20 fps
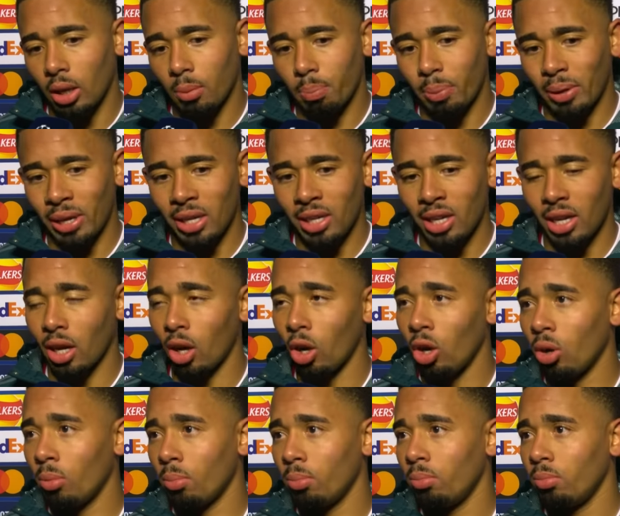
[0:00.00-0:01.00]
Playing at
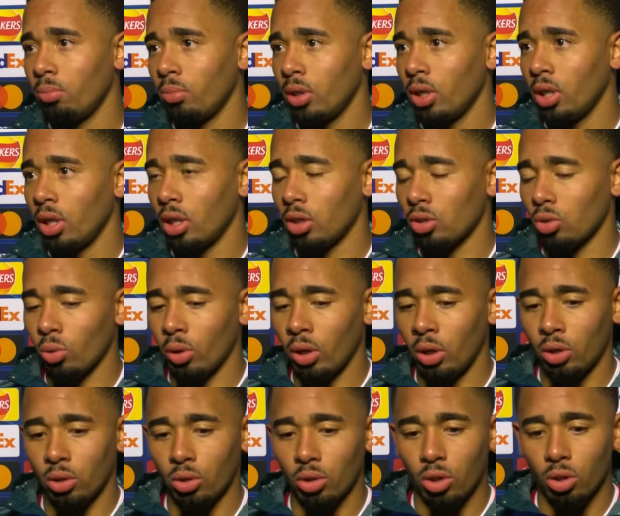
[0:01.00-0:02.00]
home as well,
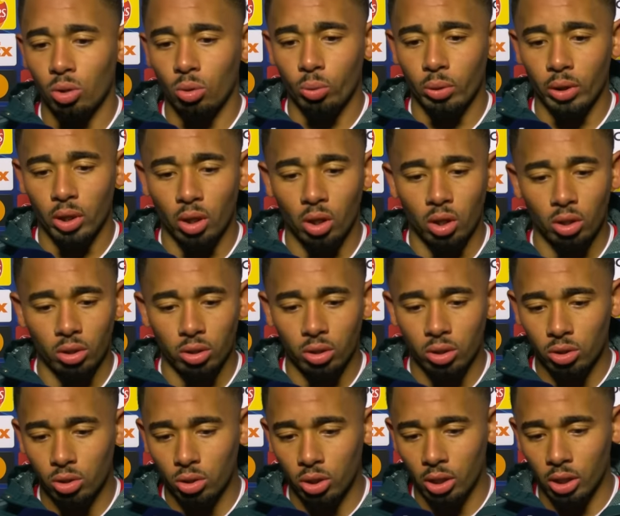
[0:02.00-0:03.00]
you know, with all
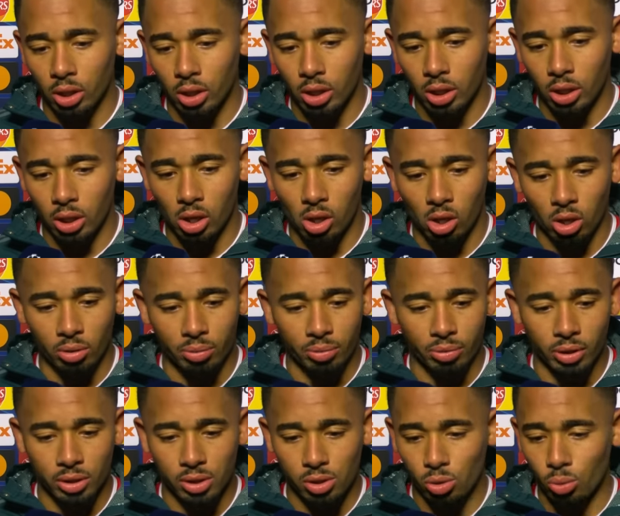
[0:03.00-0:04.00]
uh, our
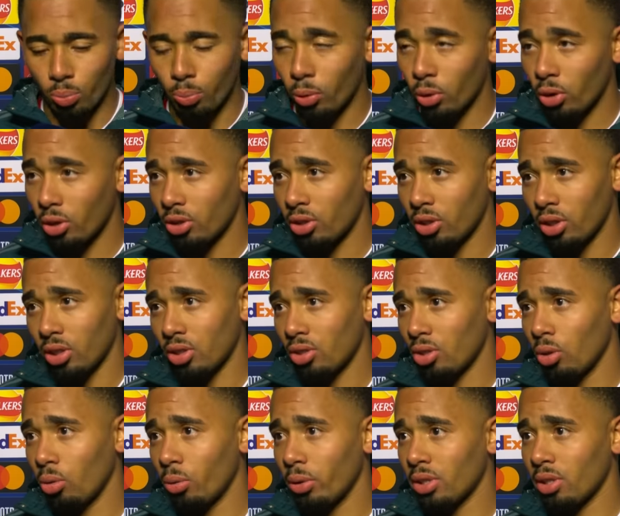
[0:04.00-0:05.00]
fan support is
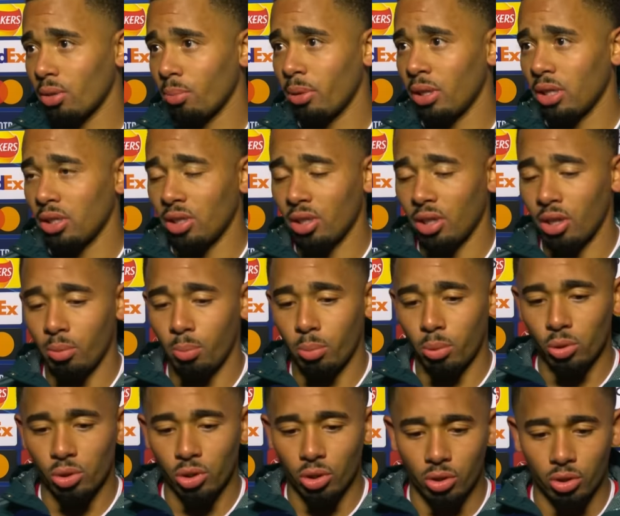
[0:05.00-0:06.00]
always amazing. They
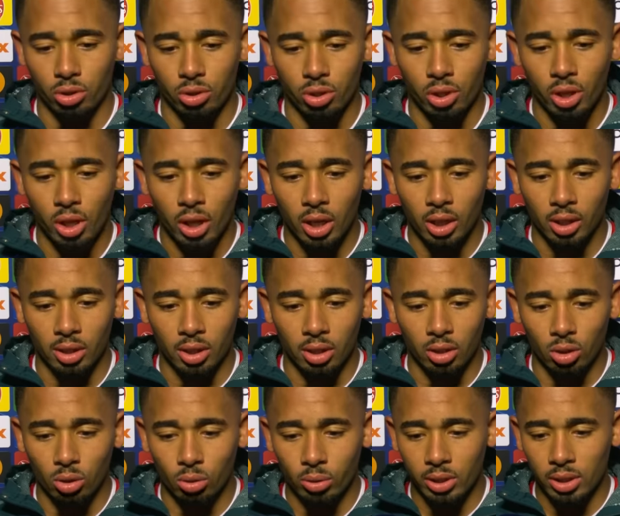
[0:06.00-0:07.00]
push us, and then
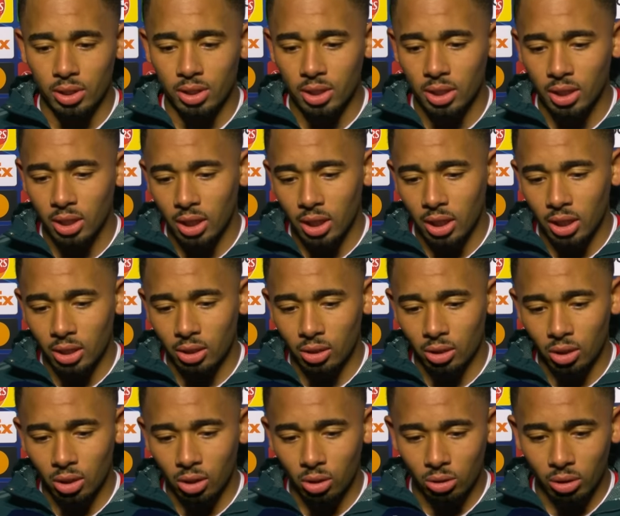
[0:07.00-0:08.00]
always, you
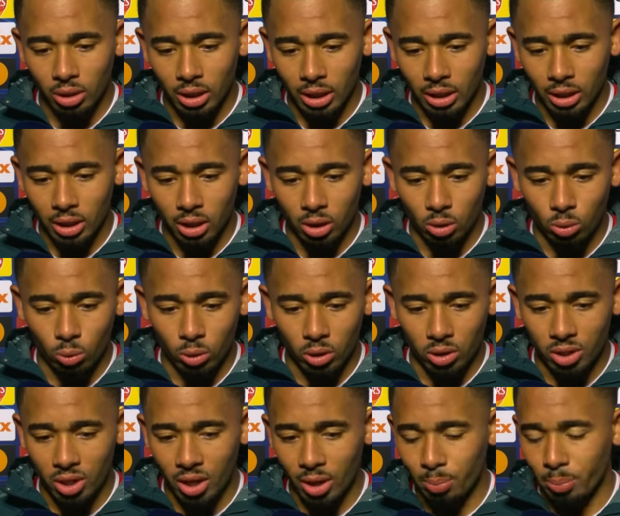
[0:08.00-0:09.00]
know, like uh, what's
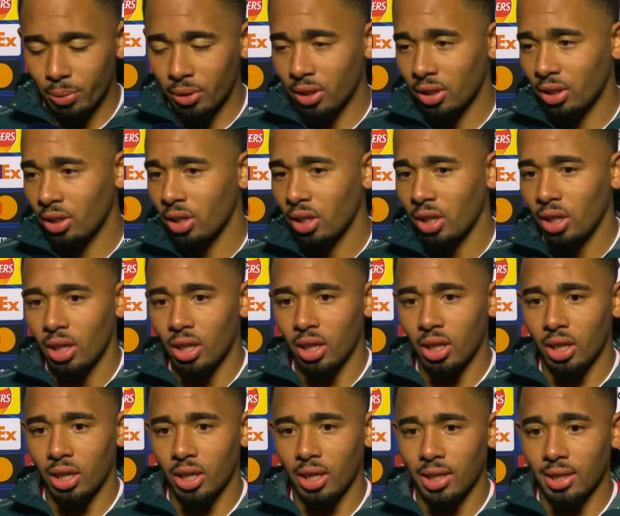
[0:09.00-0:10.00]
happened
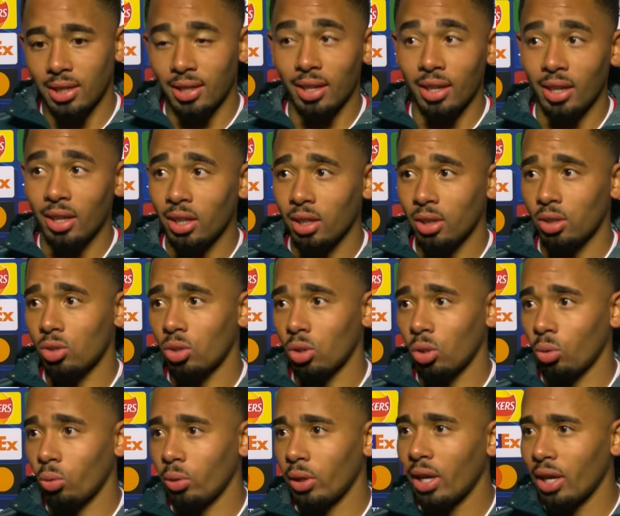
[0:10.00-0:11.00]
uh, there. So
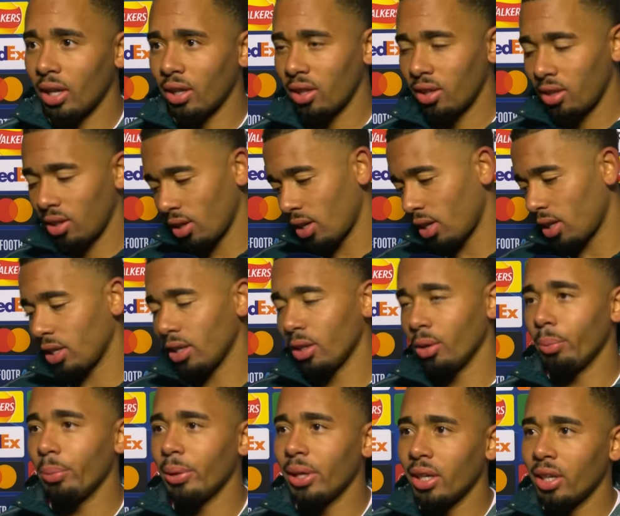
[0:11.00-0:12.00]
we had a little
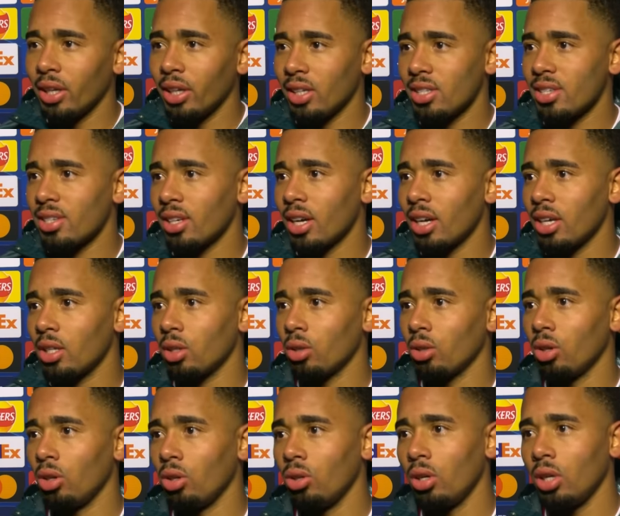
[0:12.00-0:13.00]
bit inside, you
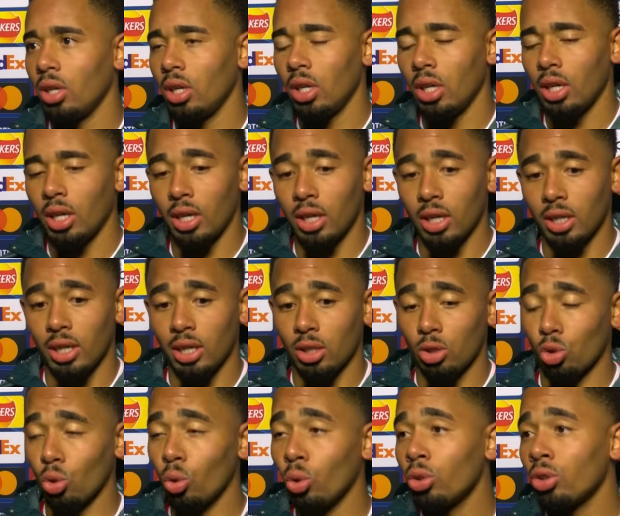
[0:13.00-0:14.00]
know, uh, that's
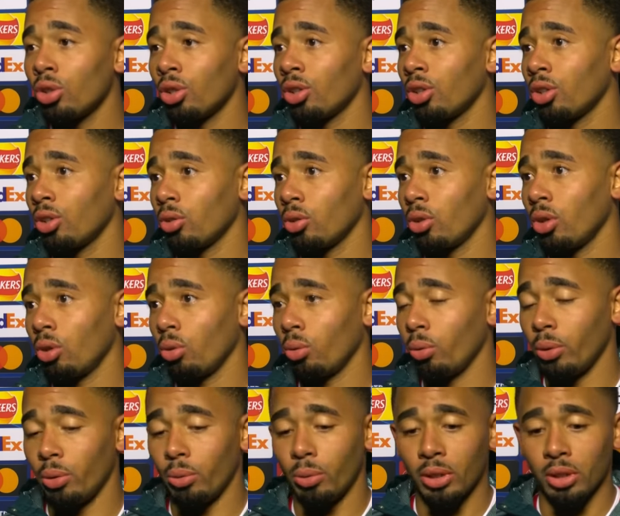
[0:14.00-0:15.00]
good. You know,
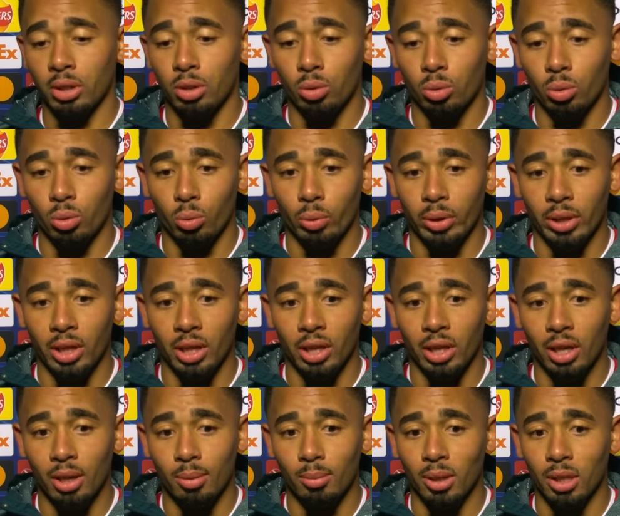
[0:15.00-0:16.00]
we want to win the
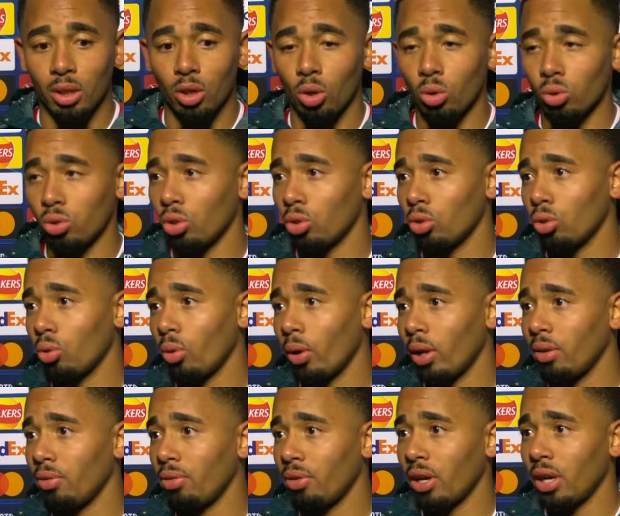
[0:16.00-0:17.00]
game and also to
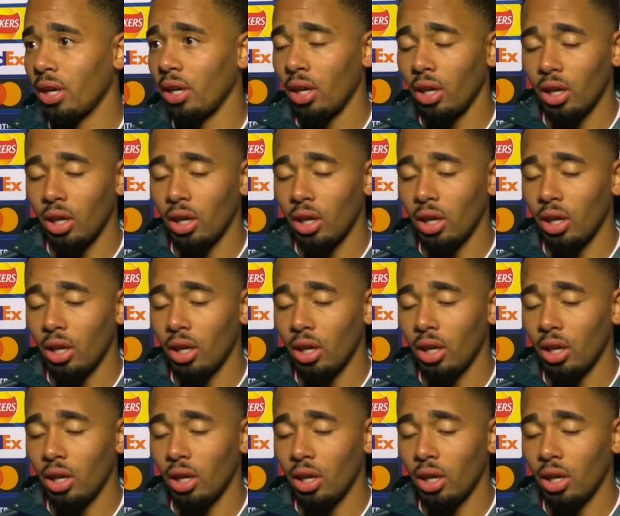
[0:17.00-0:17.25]
qualify.